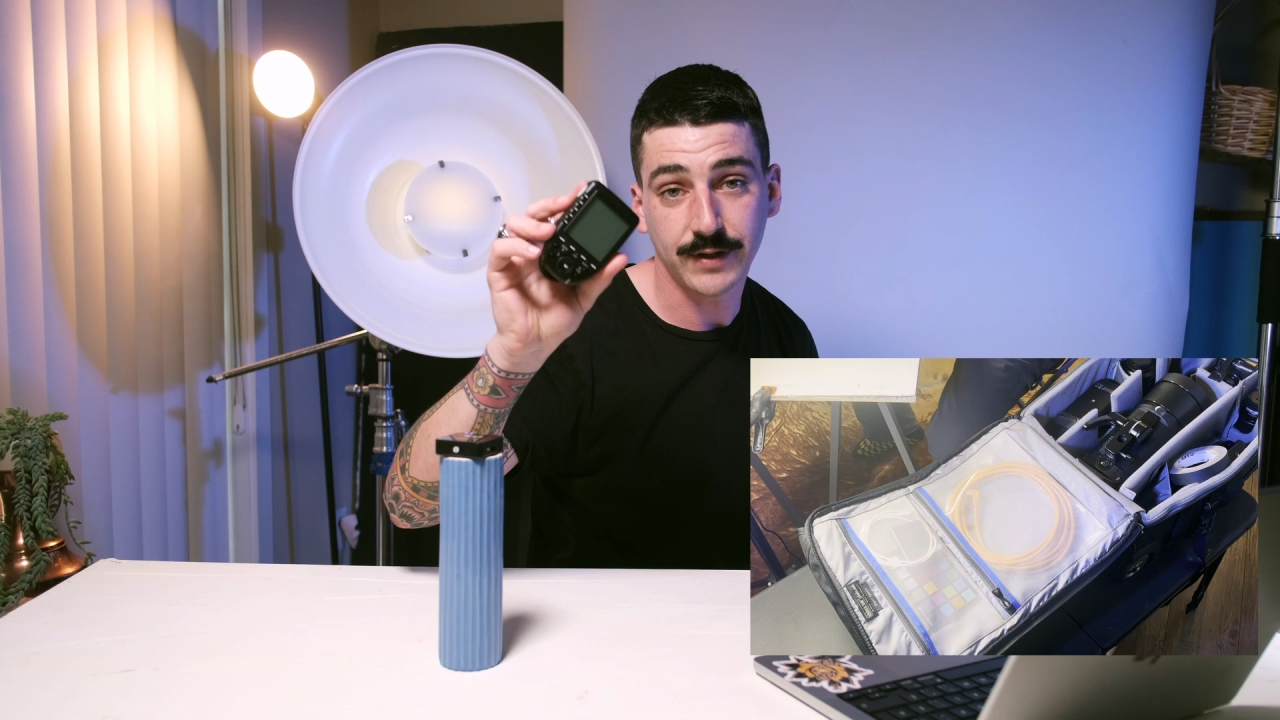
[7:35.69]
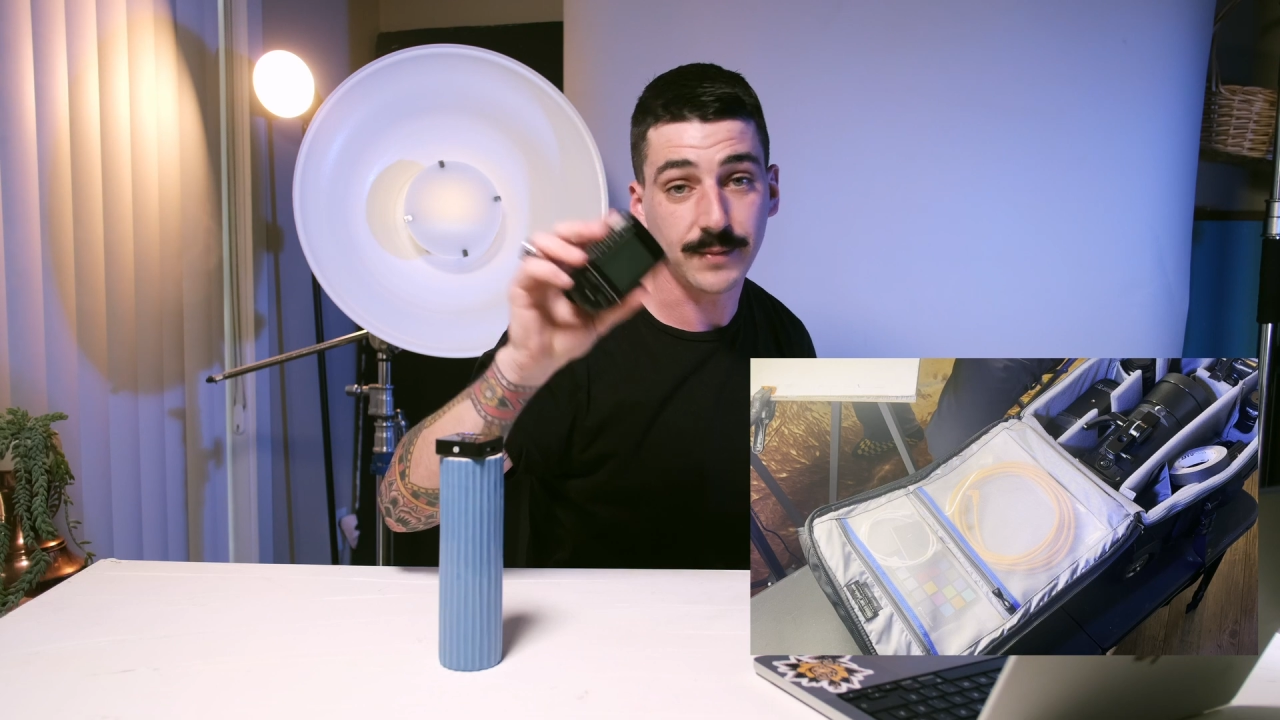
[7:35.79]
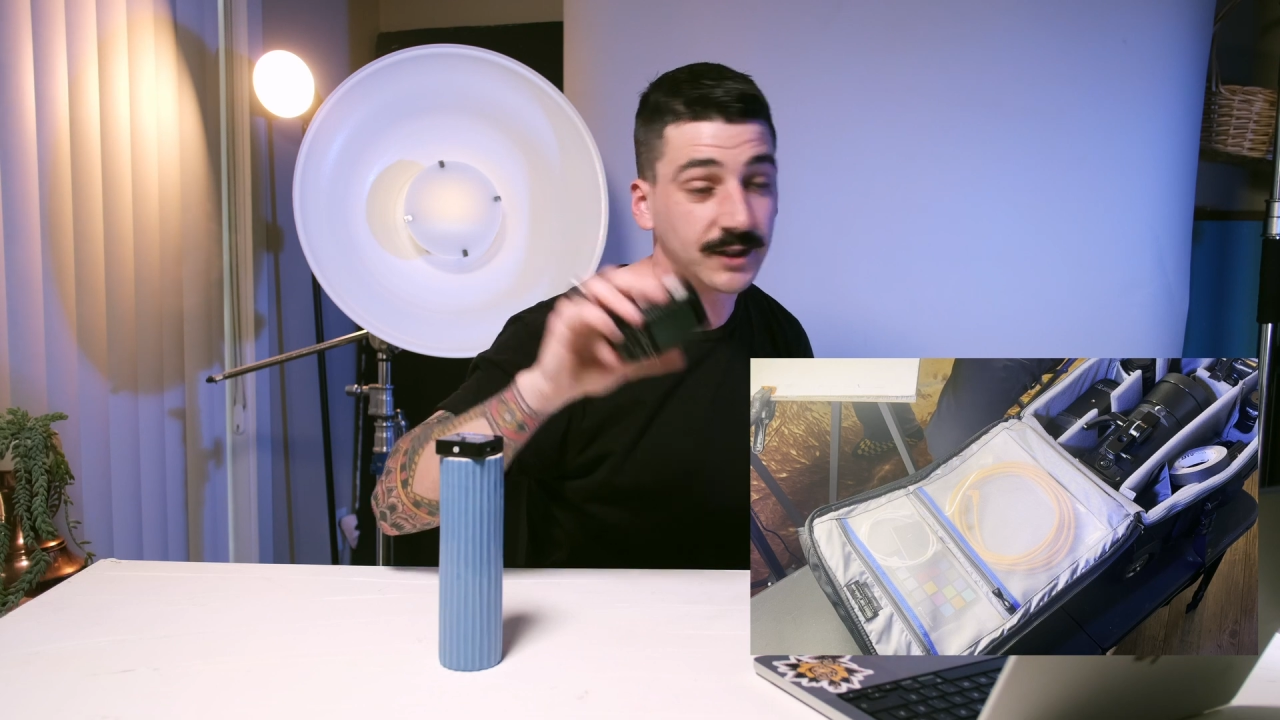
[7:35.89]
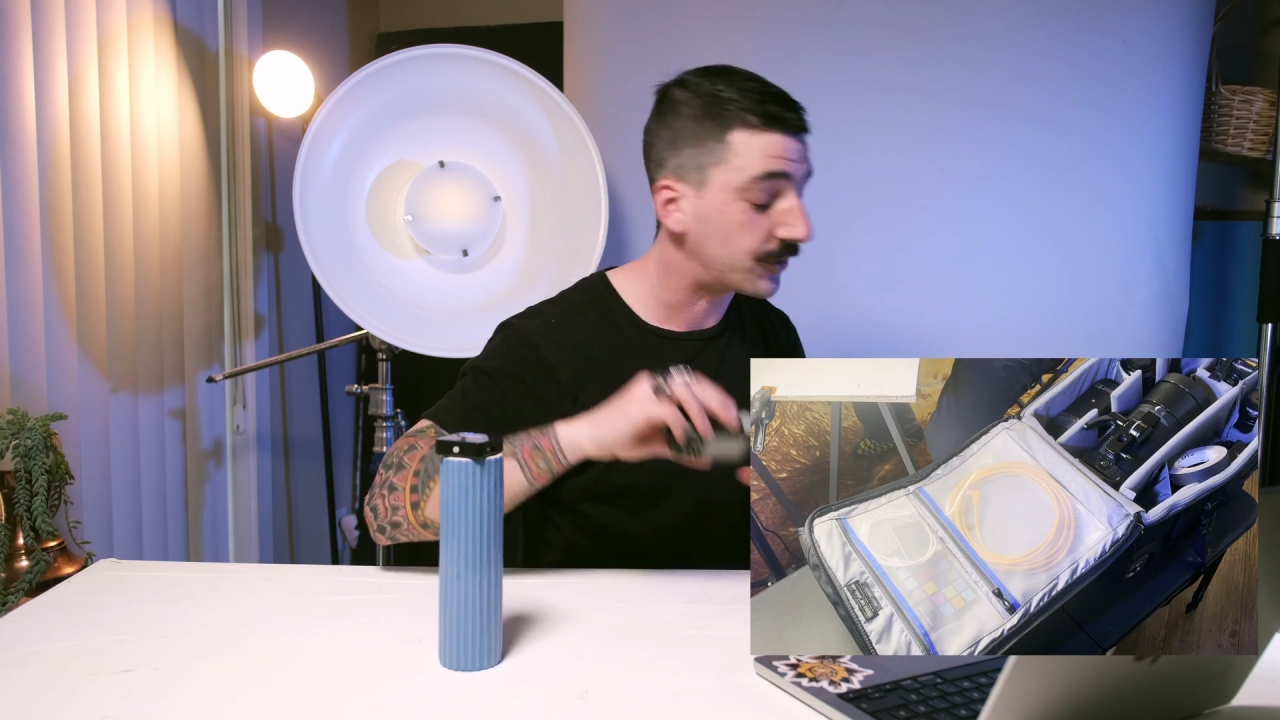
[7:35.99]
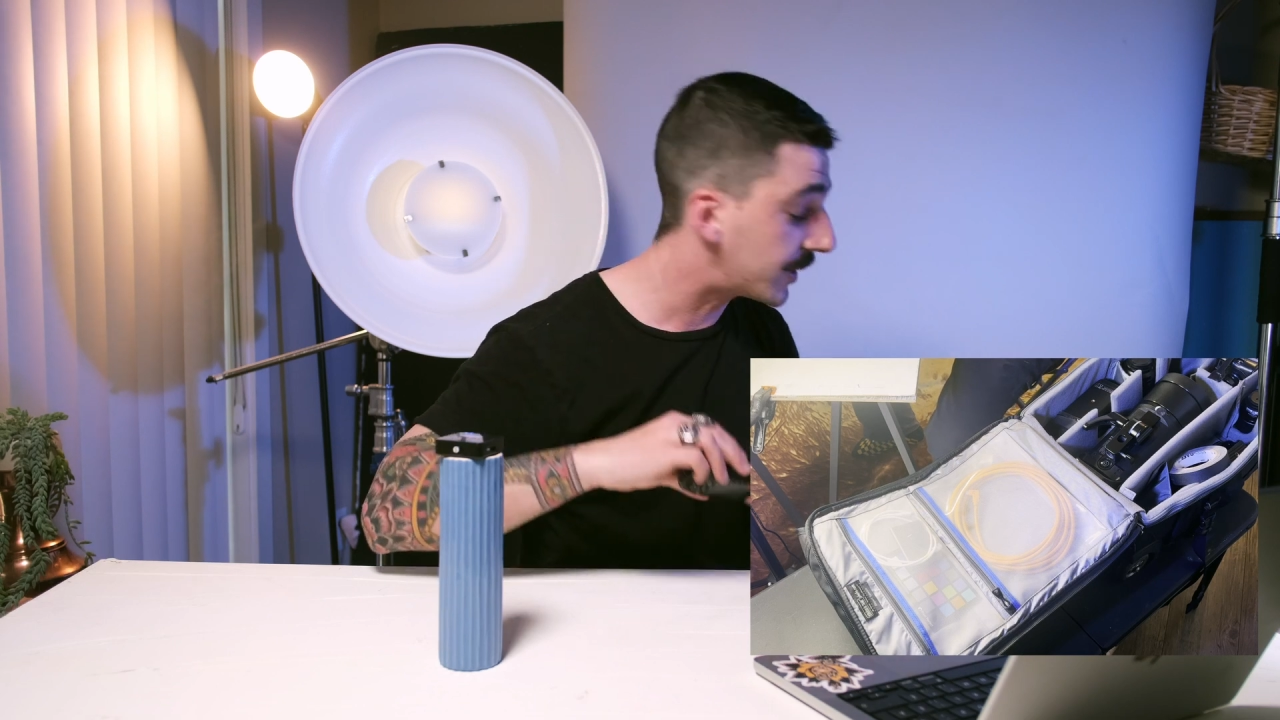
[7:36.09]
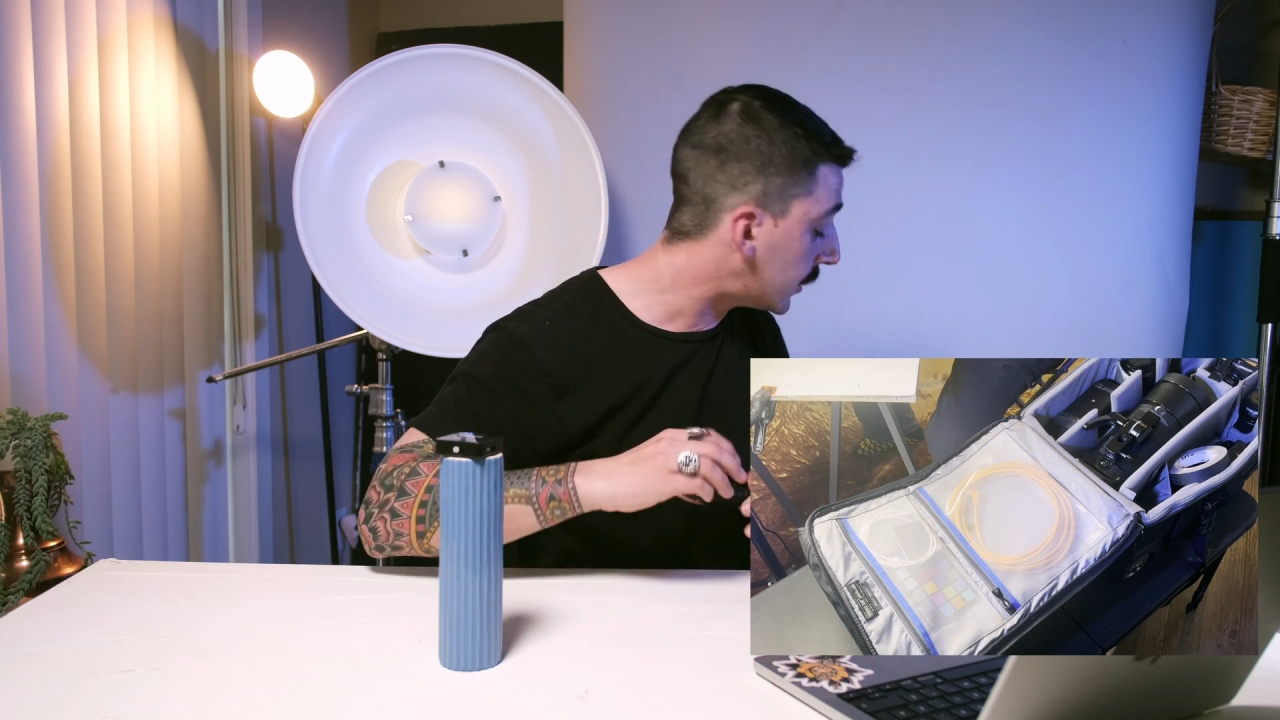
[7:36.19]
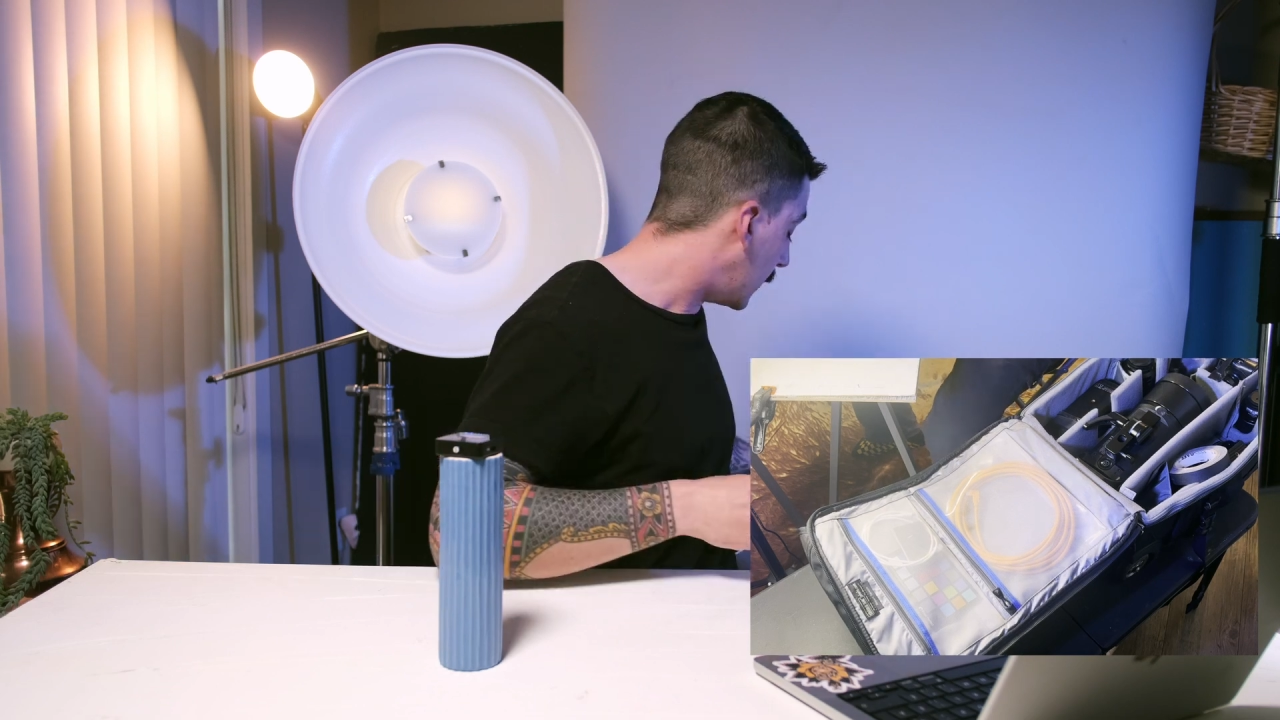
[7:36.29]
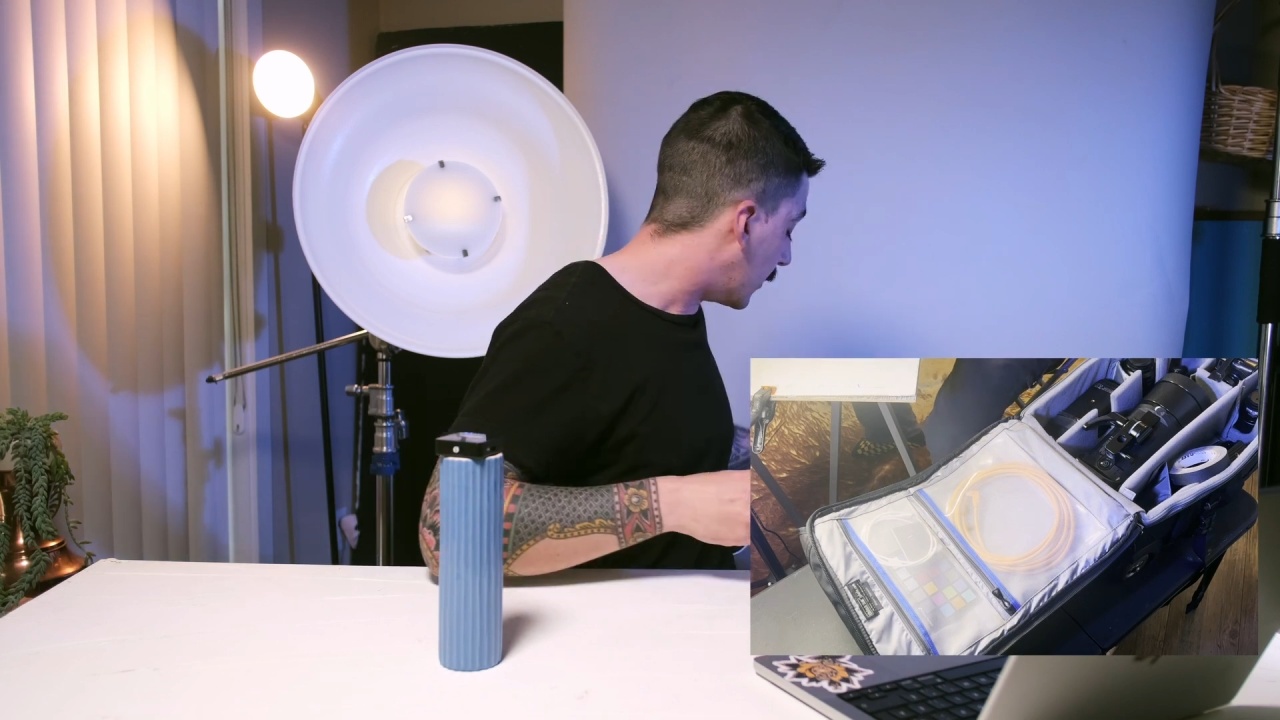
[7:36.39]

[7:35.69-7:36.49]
my trigger